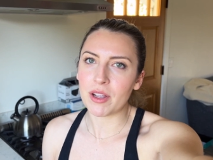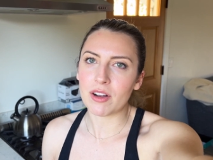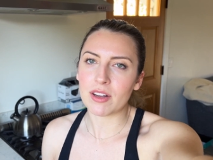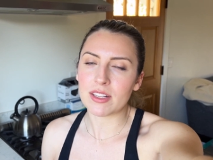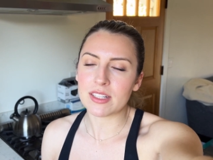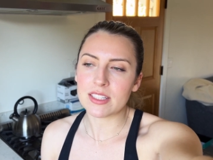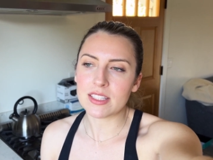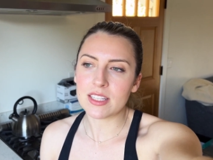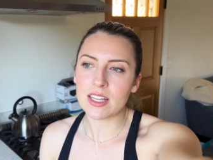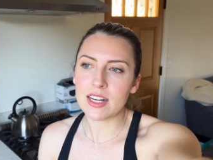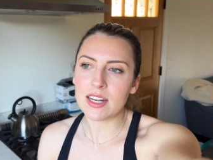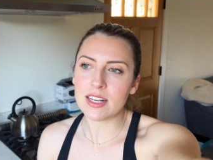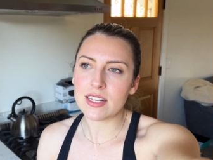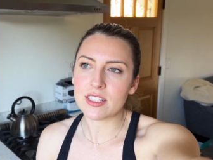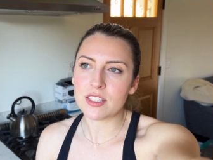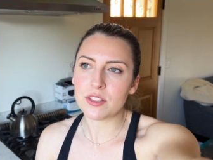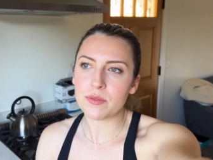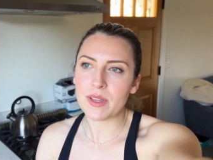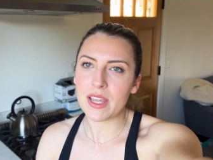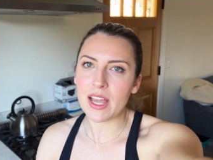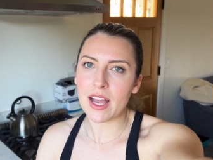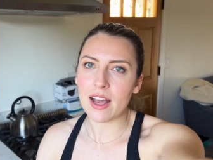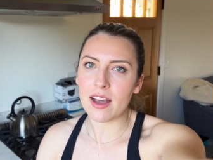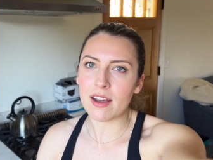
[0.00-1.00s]
on Sundays so
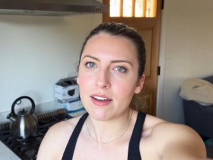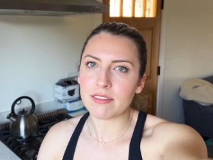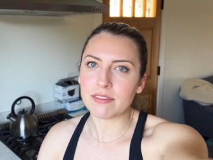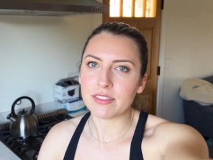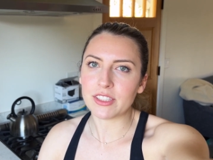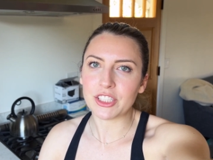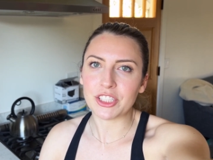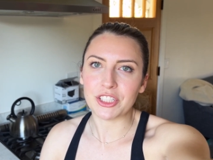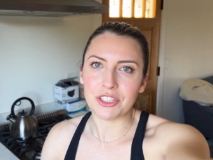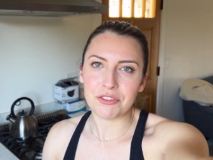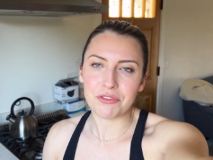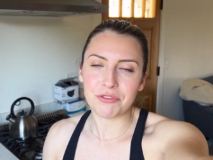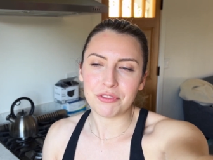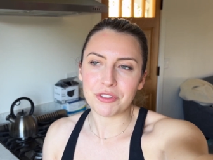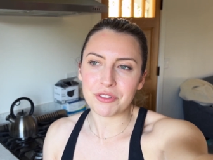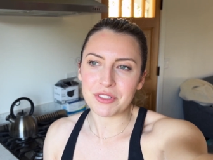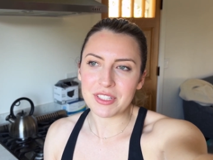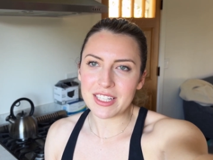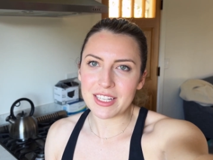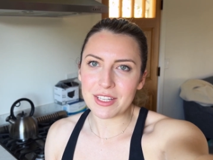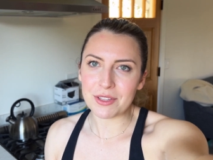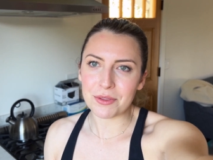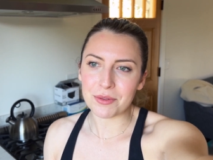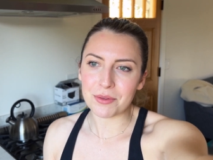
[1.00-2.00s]
we have good food to
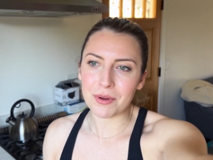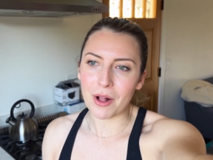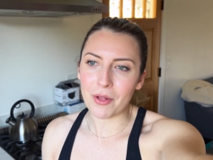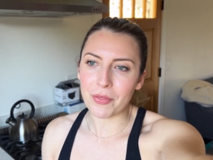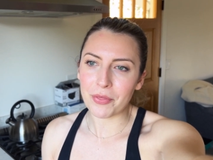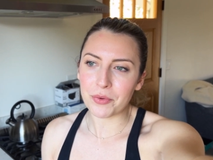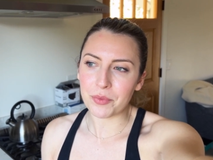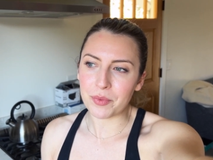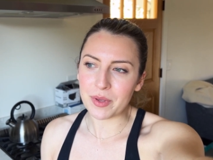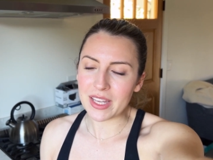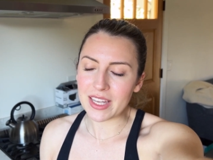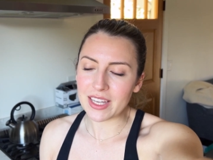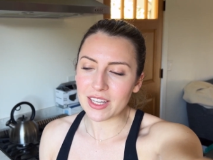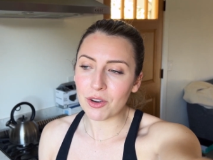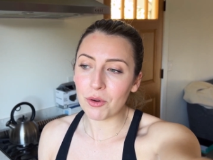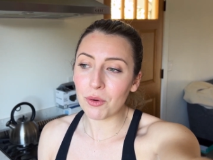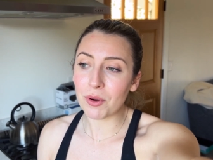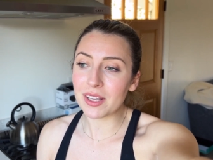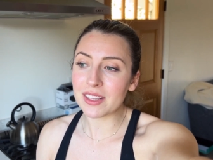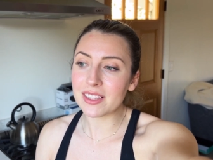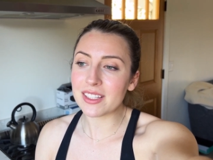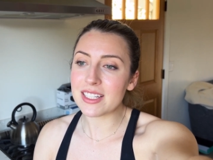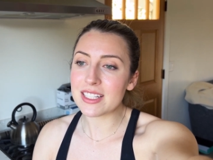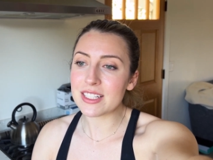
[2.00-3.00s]
eat throughout the week, or
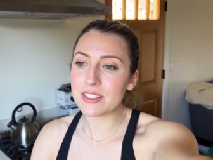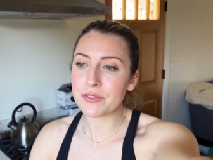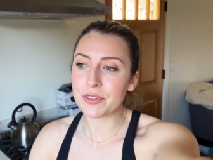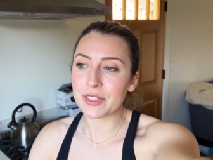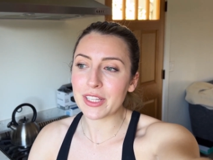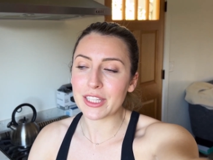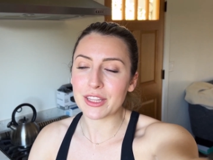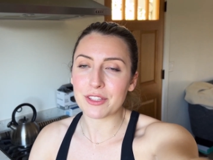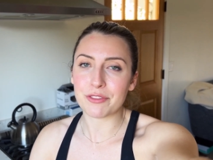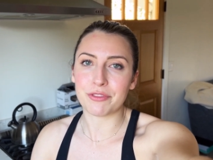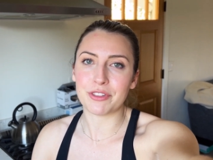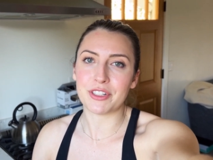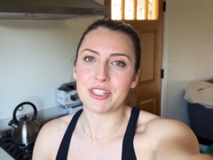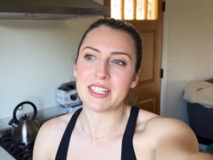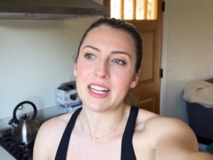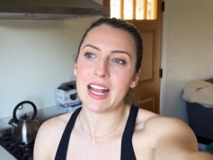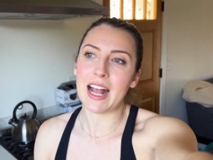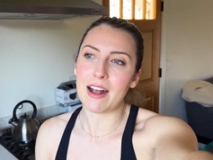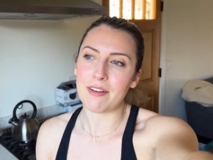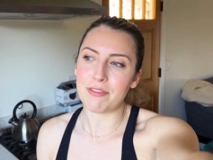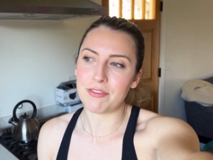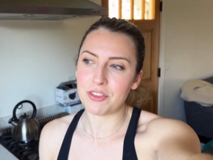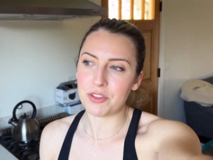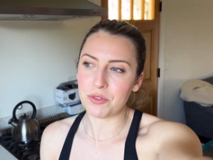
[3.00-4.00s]
at least for like the first
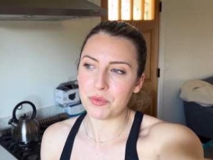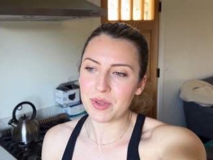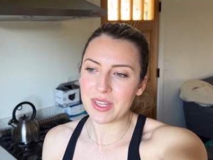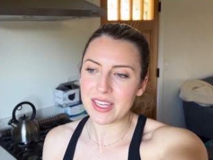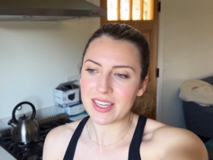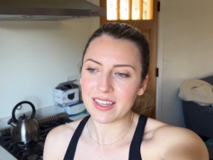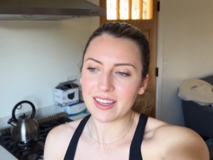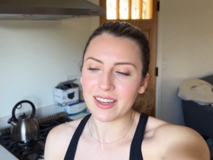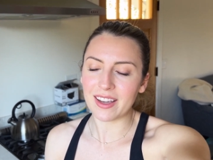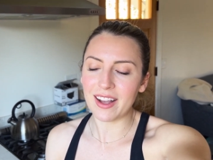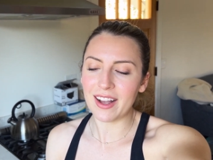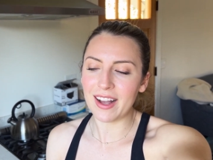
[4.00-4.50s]
half of the week.